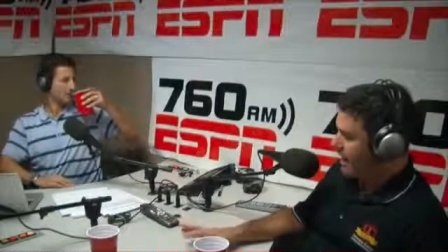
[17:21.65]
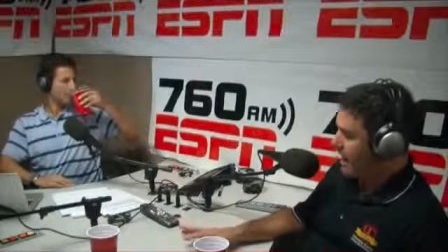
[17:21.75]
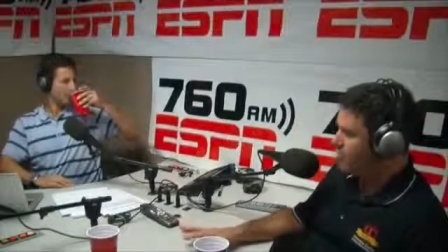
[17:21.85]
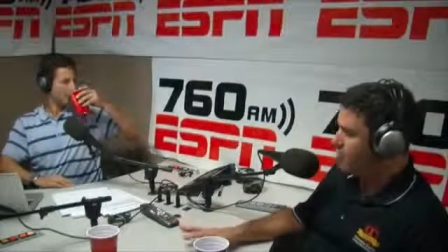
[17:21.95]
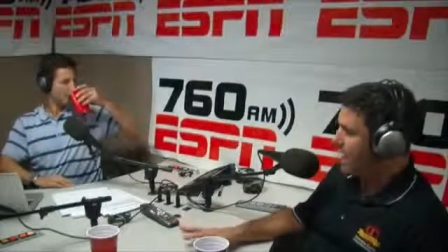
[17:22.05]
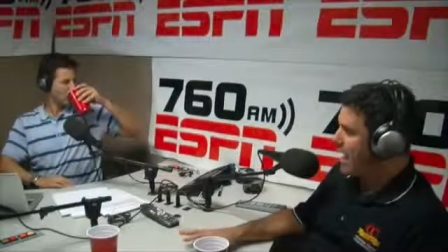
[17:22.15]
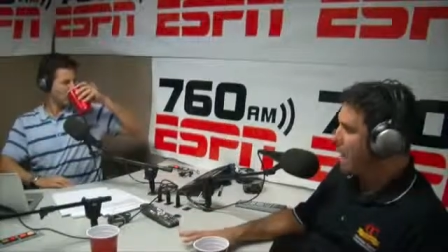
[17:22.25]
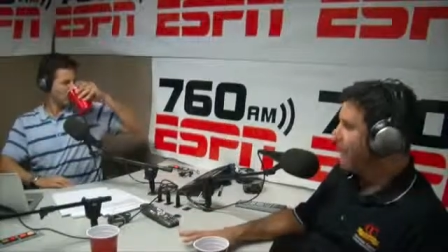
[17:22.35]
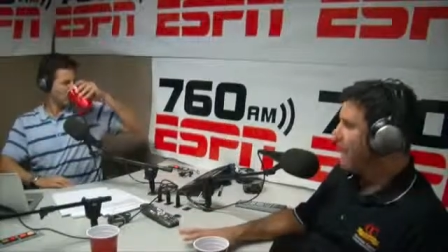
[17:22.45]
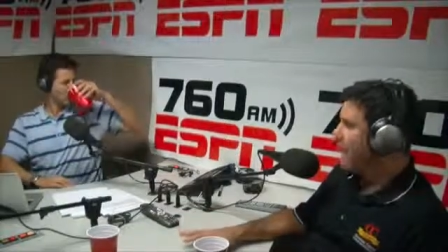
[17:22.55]
And you
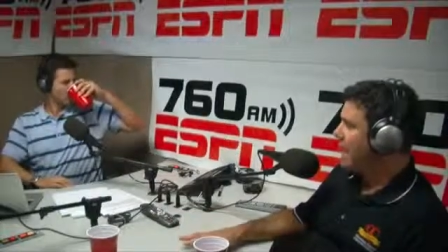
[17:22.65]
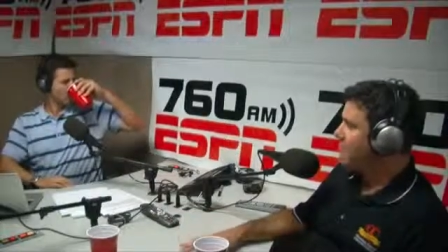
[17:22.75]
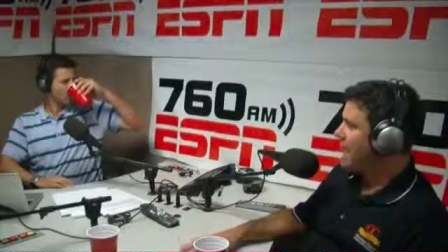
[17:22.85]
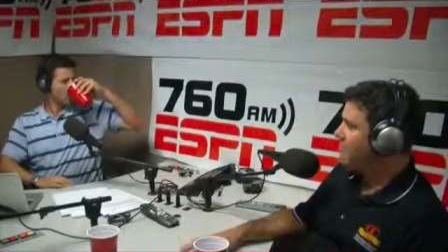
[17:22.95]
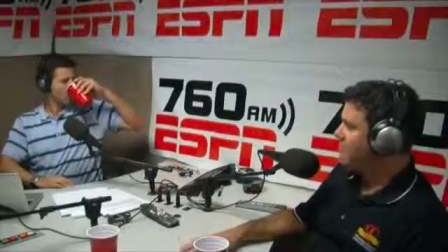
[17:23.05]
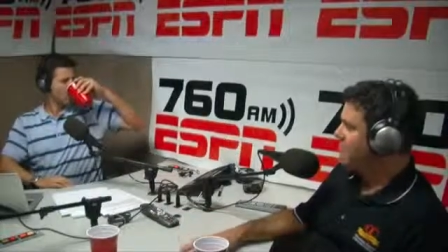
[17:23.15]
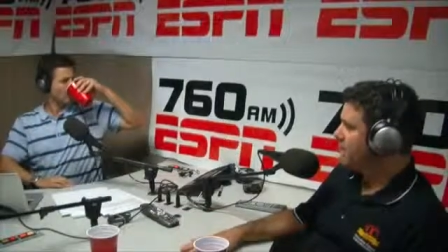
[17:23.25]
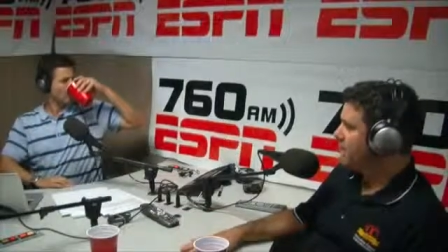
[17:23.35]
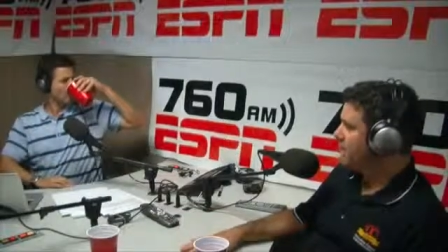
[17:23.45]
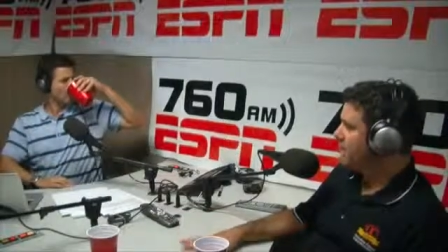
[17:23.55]
have guys out
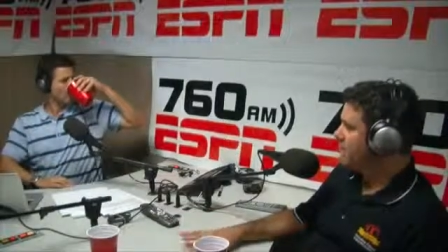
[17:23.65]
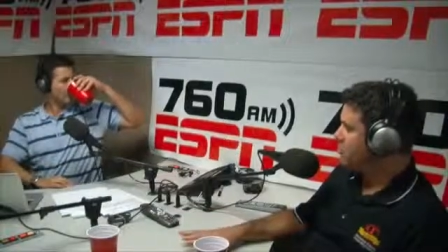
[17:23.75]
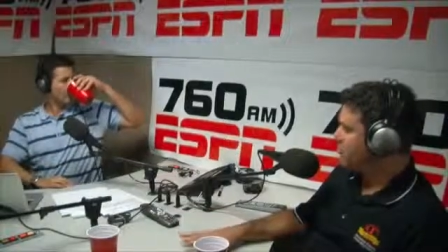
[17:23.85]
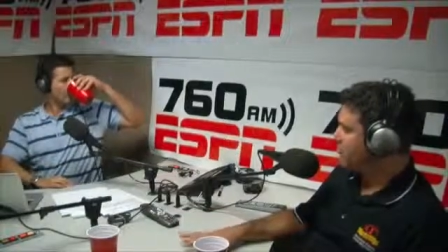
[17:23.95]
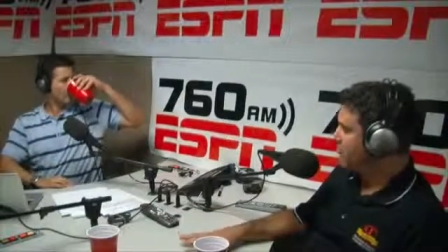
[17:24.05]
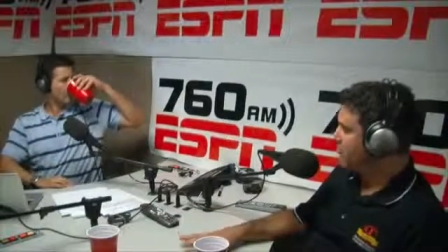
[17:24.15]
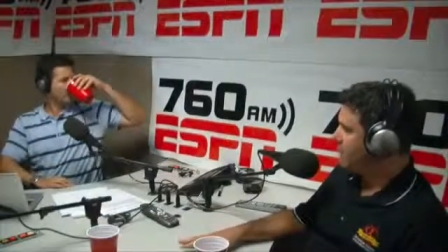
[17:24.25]
there that get injured.